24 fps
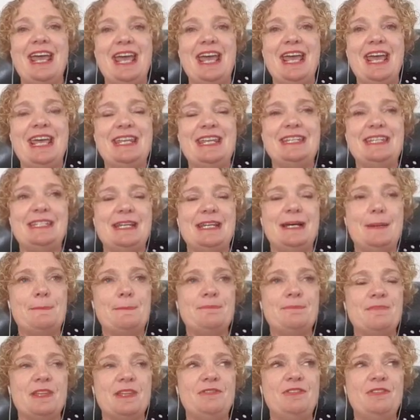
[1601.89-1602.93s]
Yeah. And
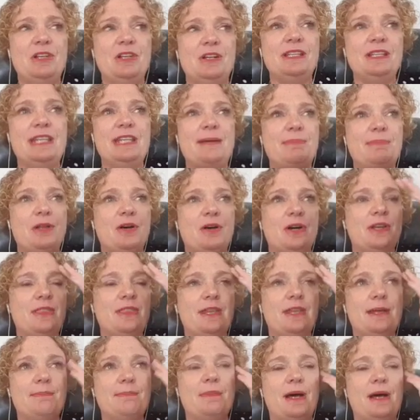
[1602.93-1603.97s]
if you look at that blog
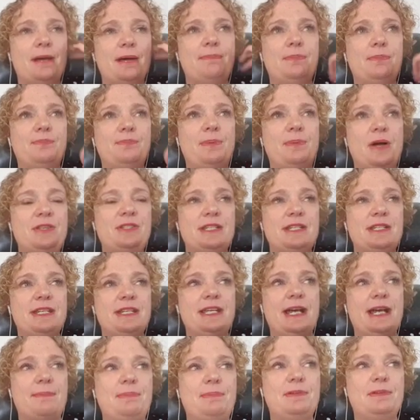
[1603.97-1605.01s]
that I posted
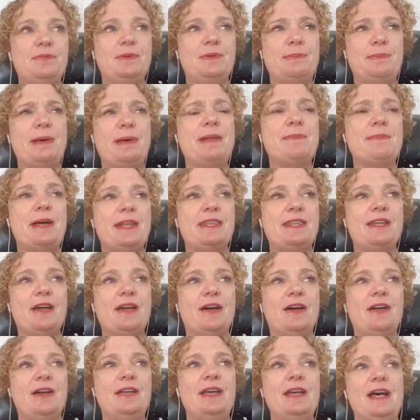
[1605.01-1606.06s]
about a month ago,